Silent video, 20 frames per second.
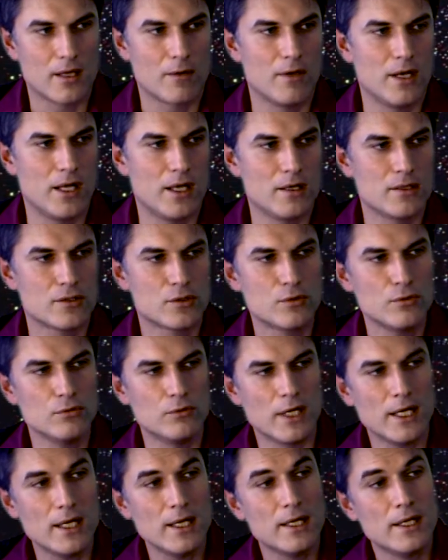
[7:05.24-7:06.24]
an influence
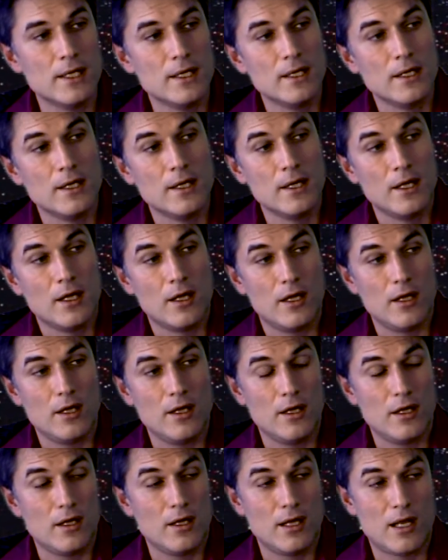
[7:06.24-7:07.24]
between the
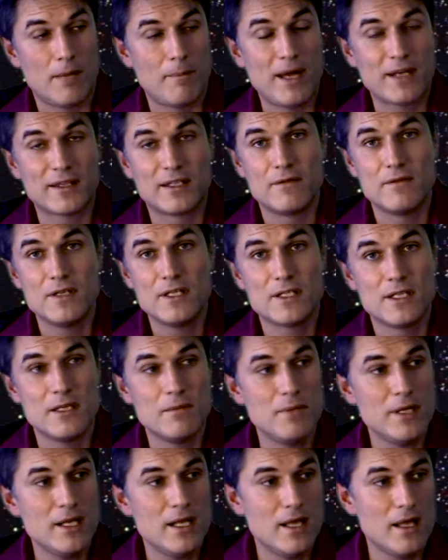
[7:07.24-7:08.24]
electromagnetic fields,
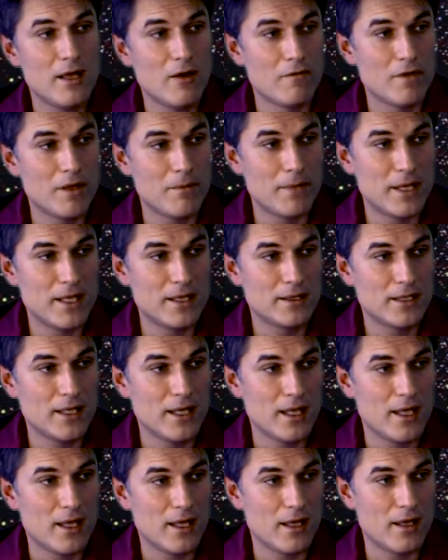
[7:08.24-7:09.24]
for
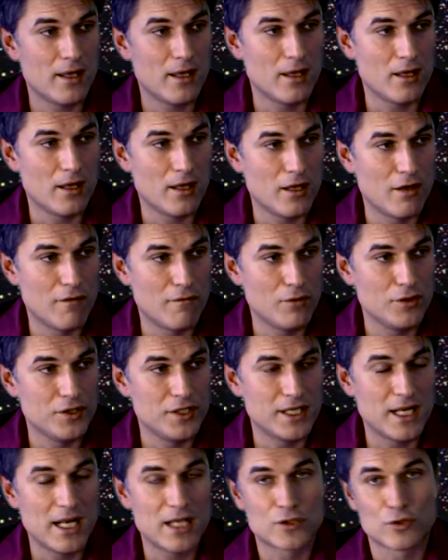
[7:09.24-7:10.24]
example in our
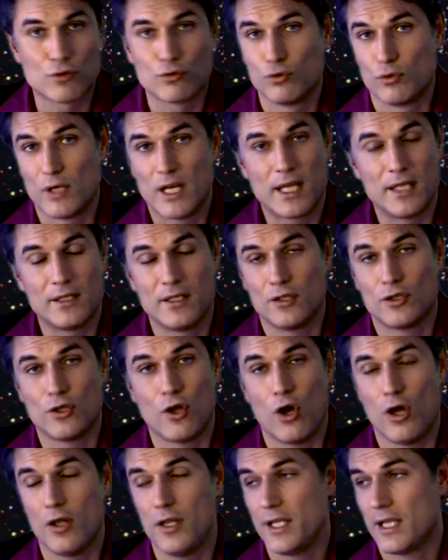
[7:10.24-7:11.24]
solar system,
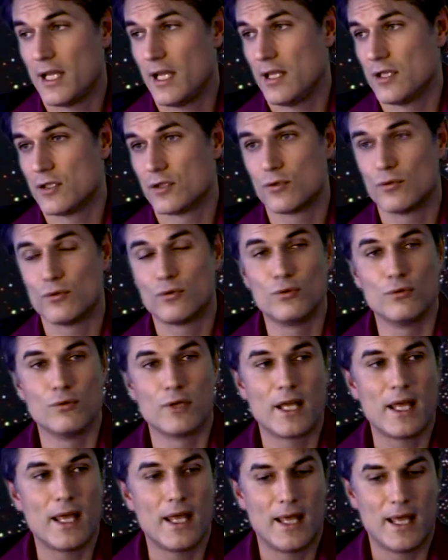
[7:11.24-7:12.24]
the answer will
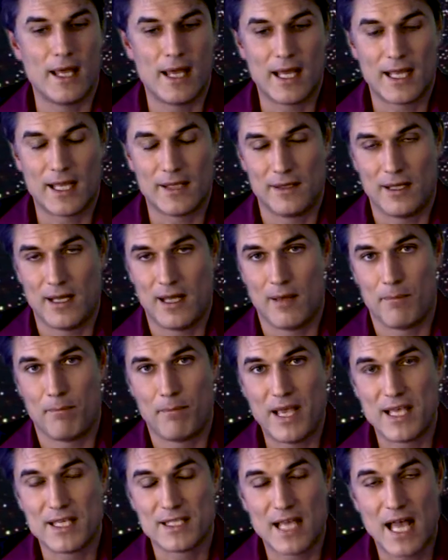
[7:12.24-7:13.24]
be
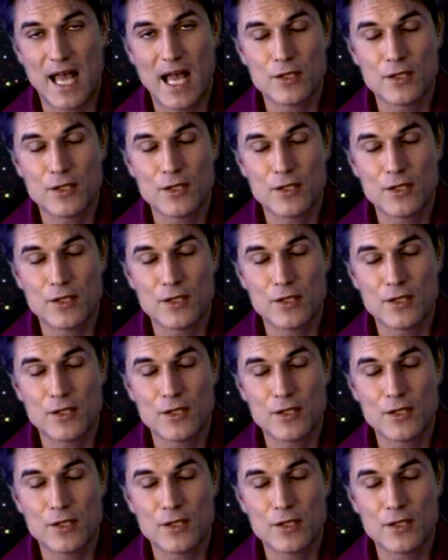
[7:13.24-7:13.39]
definitely.